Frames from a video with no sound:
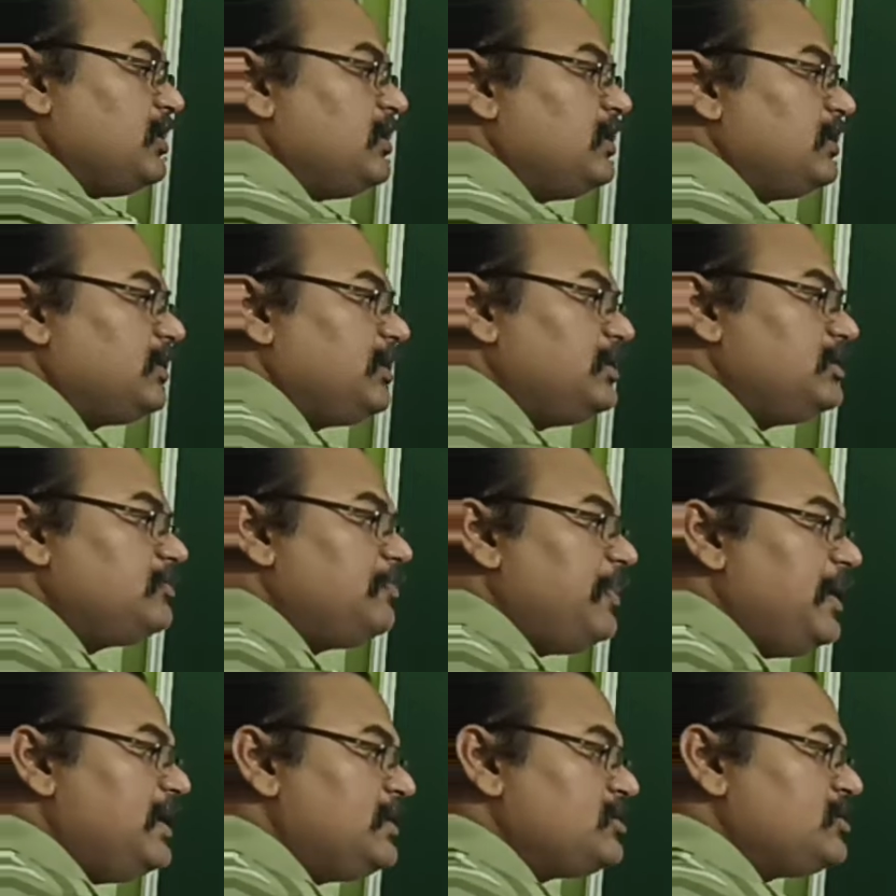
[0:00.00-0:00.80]
conductor is
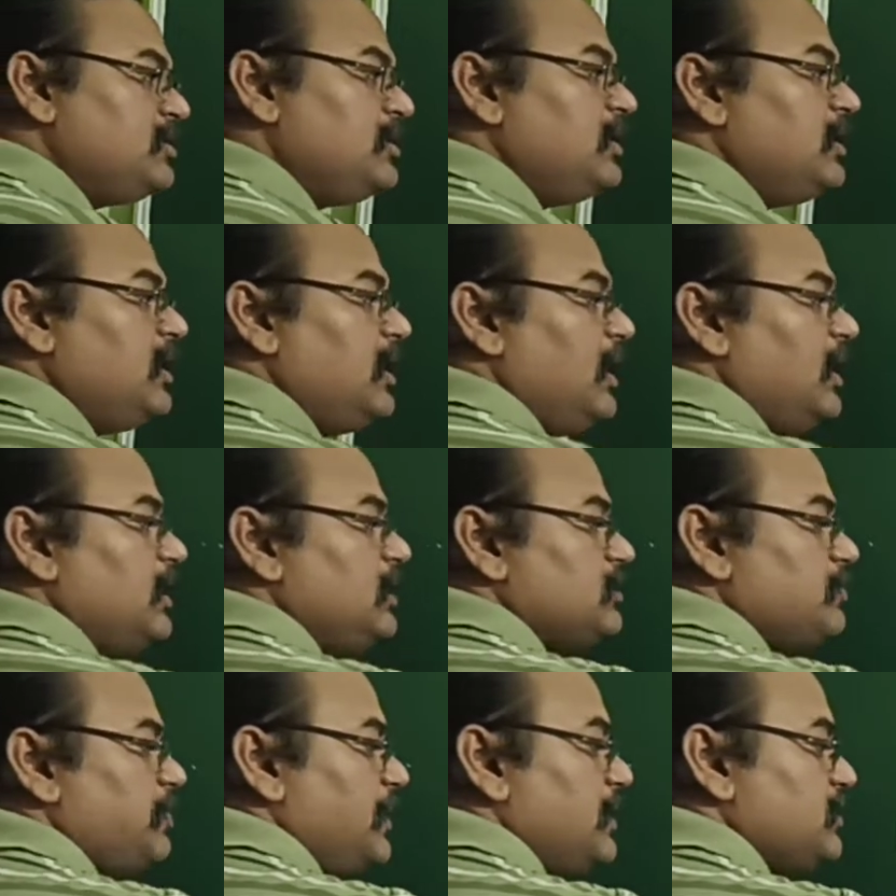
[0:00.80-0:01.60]
placed? It
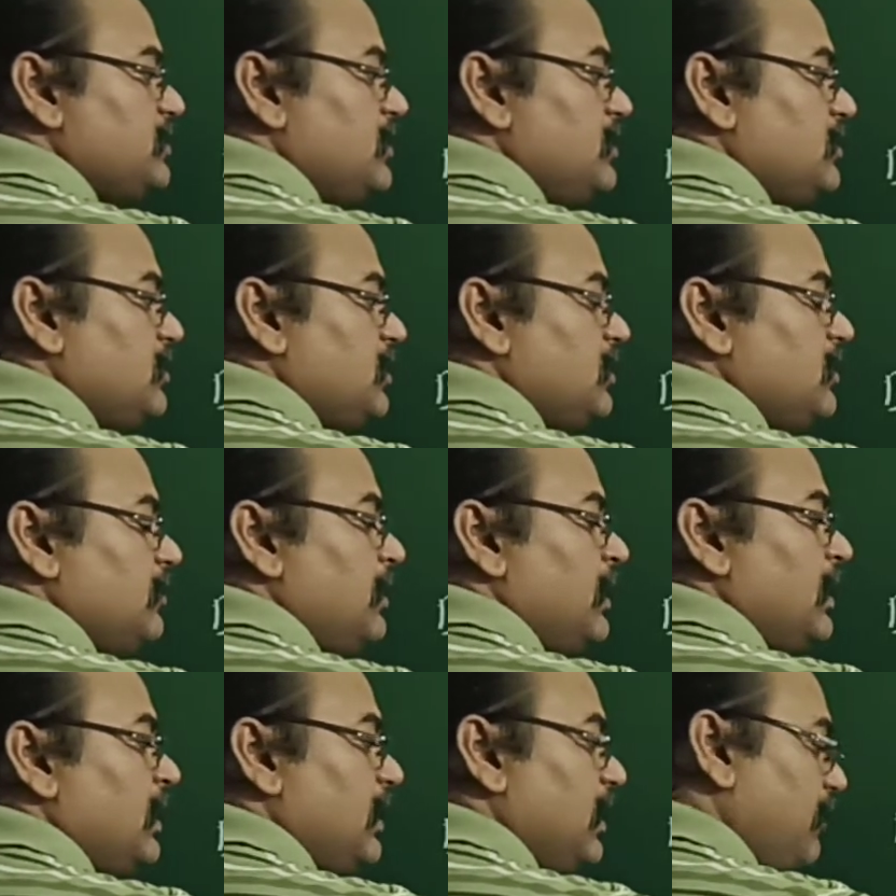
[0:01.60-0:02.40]
is placed in
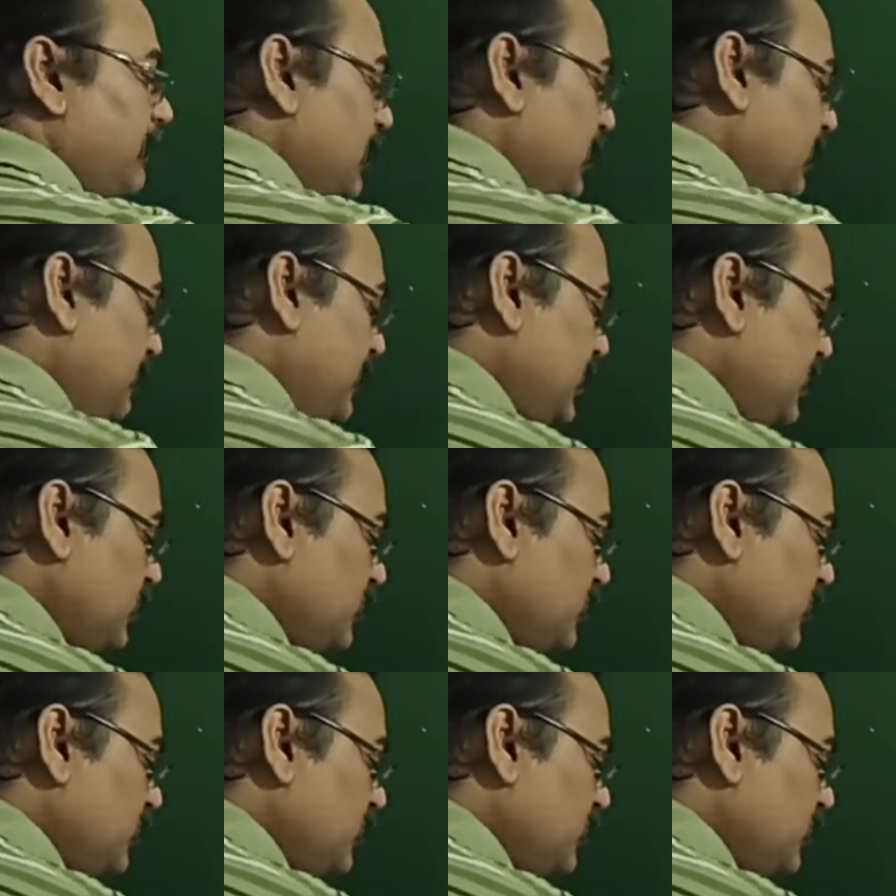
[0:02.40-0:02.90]
magnetic field